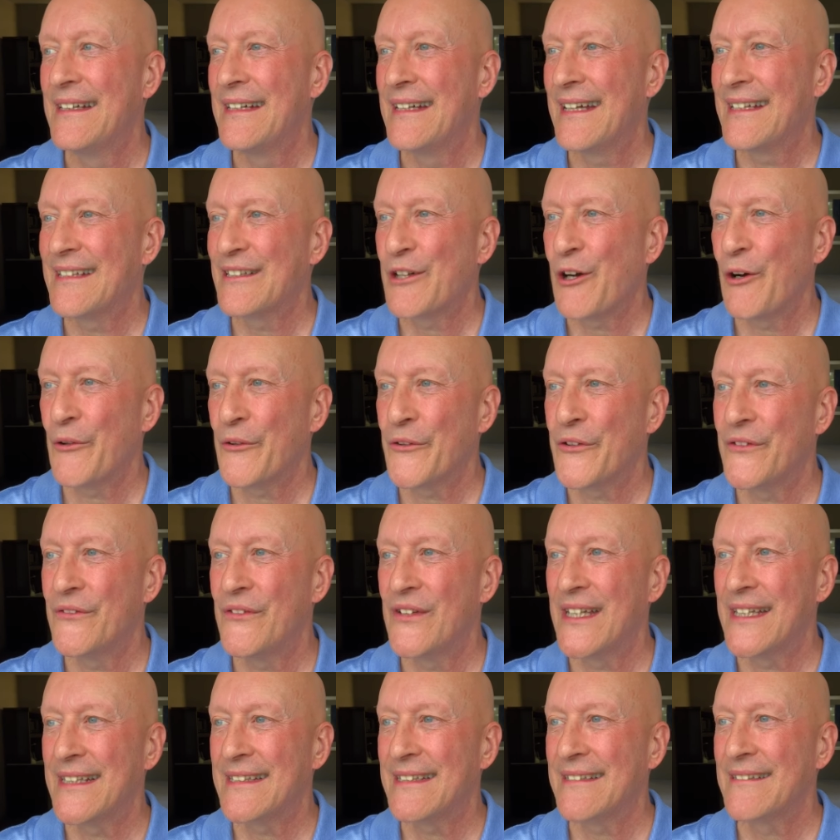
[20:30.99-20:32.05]
and
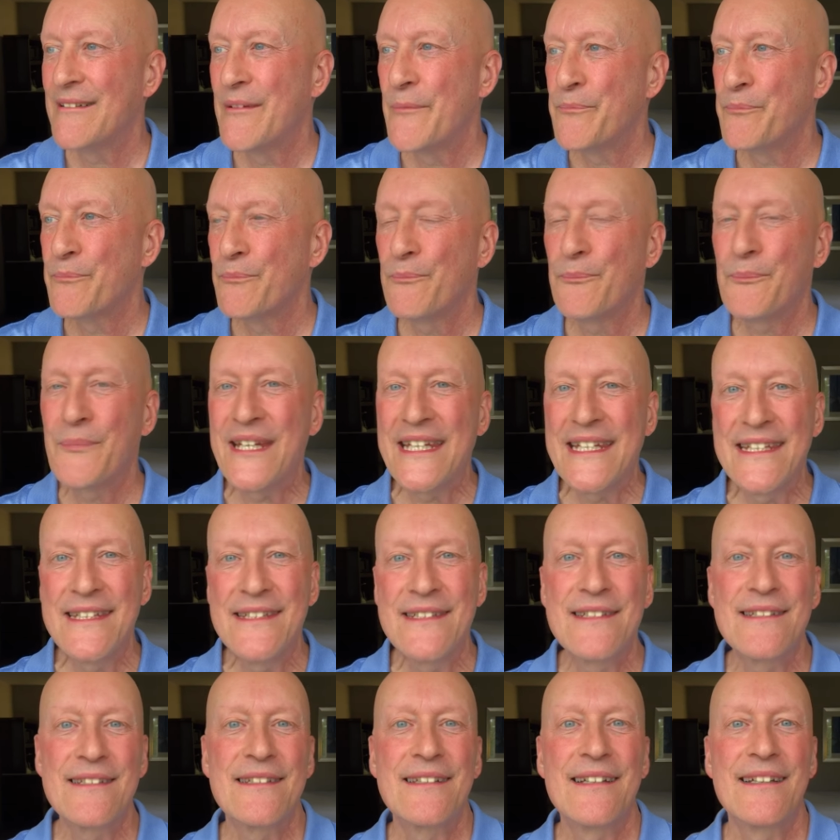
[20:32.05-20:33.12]
cultivate
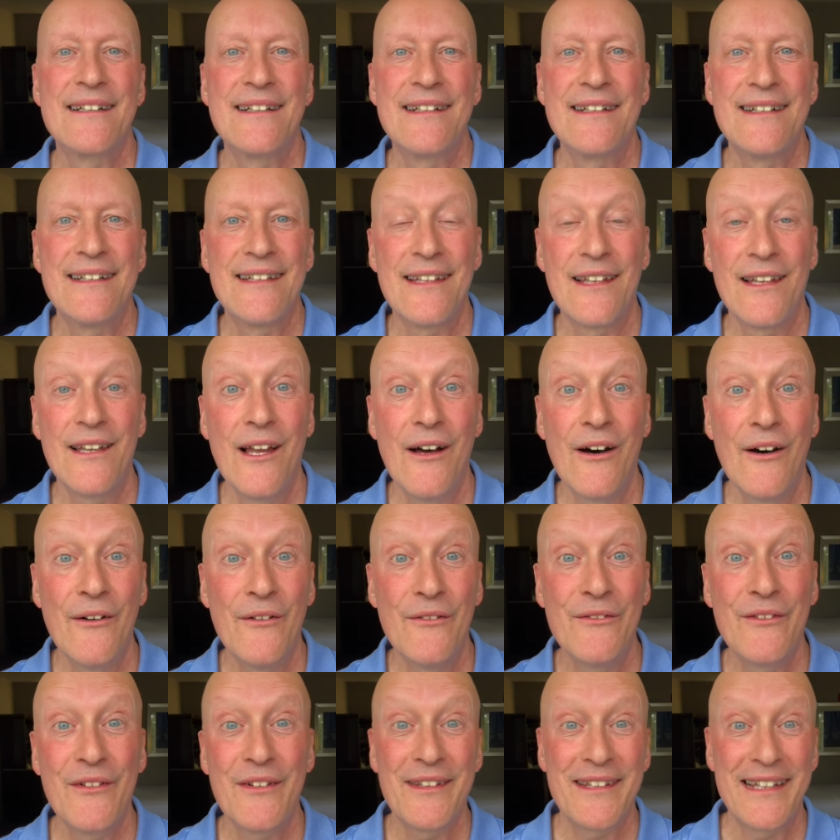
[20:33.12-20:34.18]
peace,
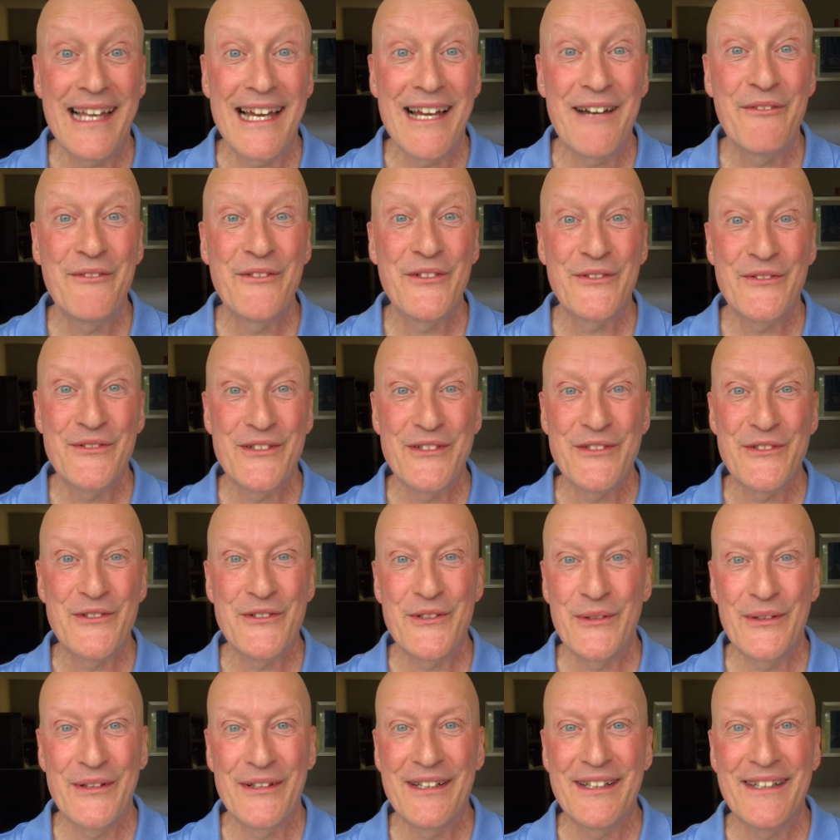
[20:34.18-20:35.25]
love, laughter, and
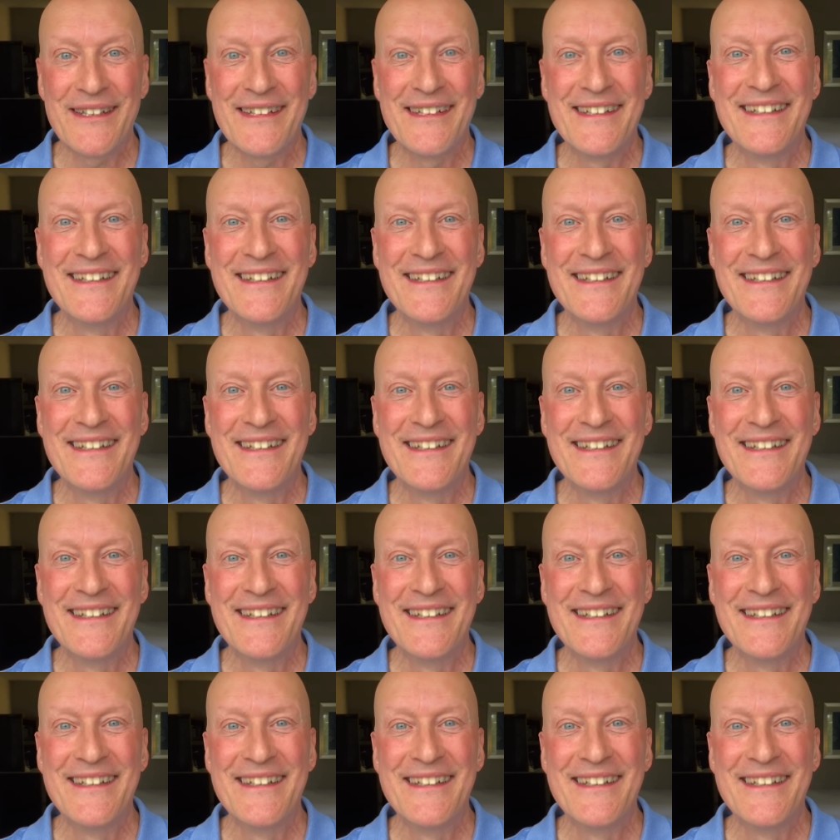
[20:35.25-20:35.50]
joy.